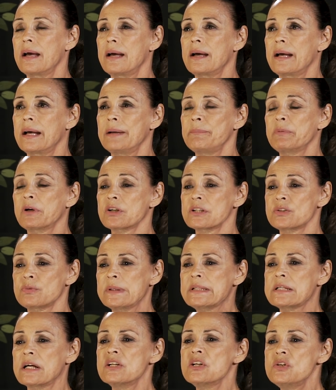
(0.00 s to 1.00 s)
Uh, because
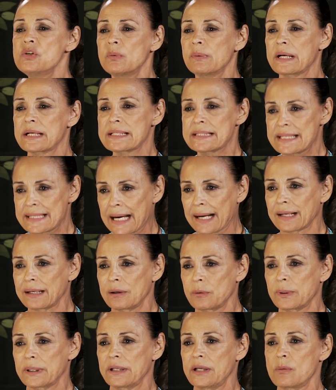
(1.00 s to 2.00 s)
Richard knew
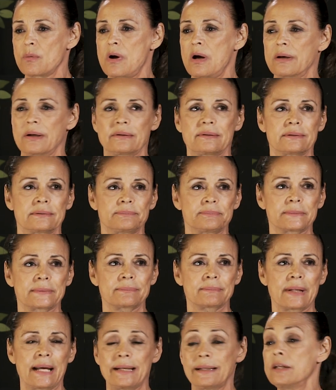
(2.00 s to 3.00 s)
exactly what he wanted.
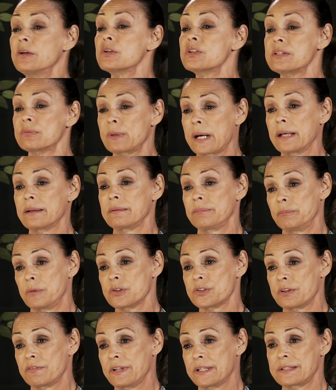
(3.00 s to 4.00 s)
And he was right
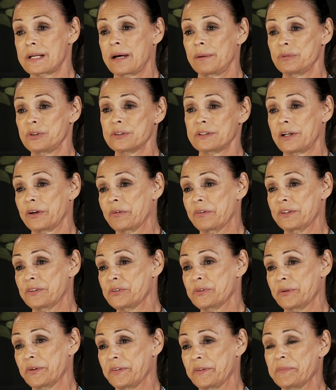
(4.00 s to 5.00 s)
most of the time, to tell you the
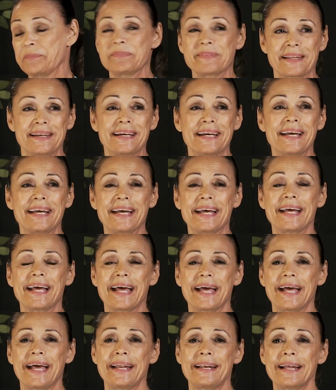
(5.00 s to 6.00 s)
truth. Mm-hmm.
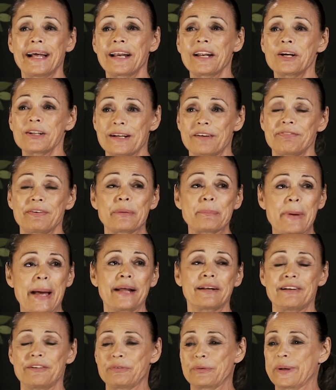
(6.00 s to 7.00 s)
And Elliott, I felt
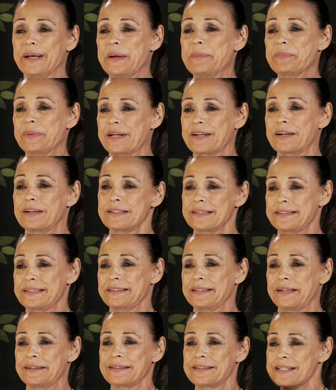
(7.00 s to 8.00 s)
badly for him
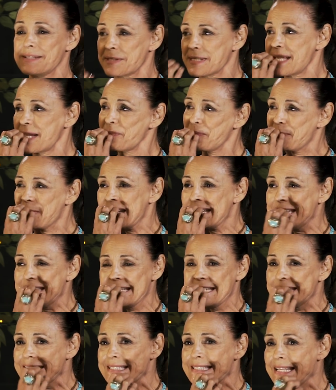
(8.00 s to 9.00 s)
because uh, he was
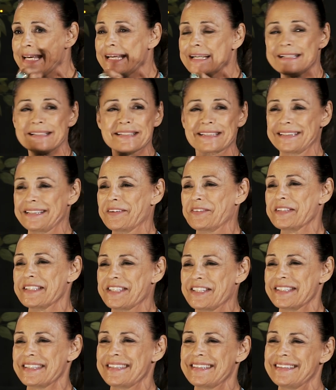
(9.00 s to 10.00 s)
biting his nails, and it
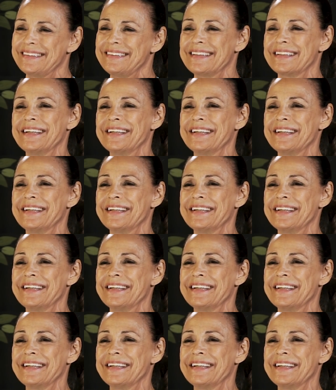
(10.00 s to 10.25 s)
was just